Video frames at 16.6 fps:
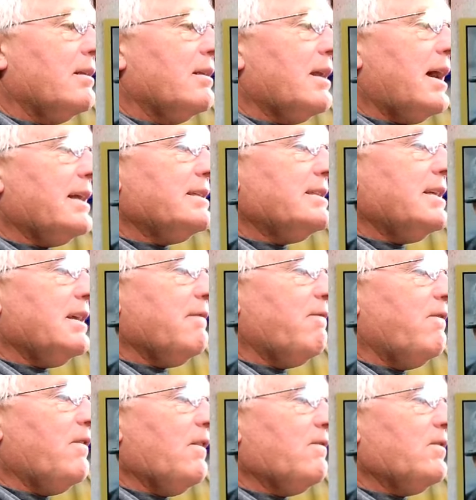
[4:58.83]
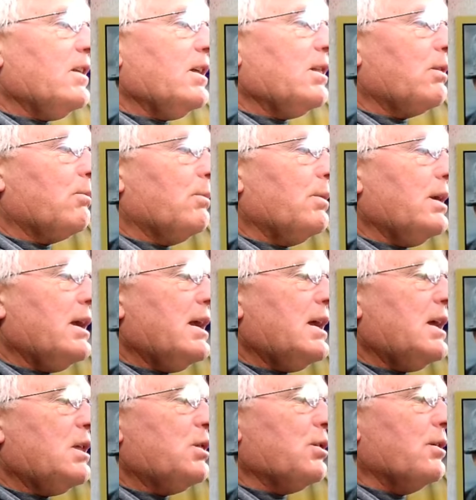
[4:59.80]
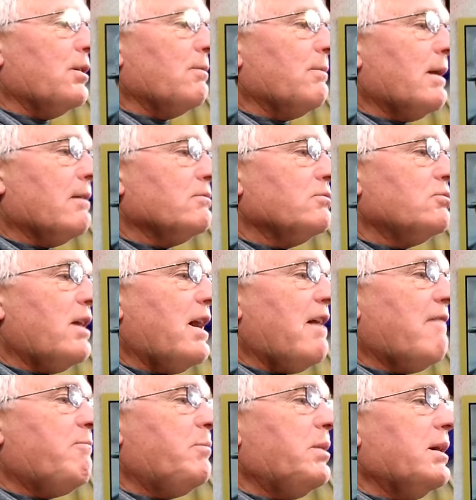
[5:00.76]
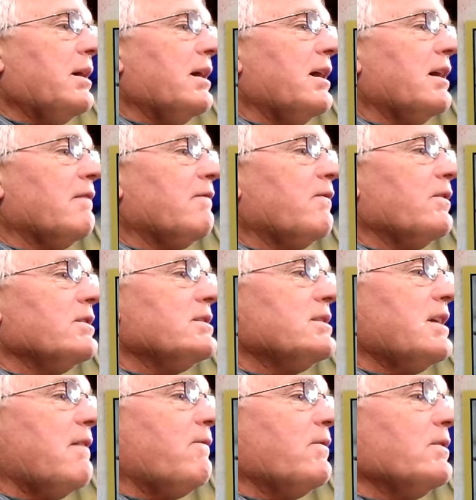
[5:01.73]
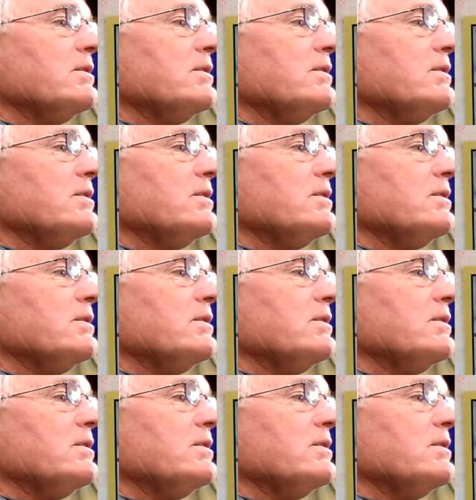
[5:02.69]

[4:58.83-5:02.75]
1953, third round draft pick for San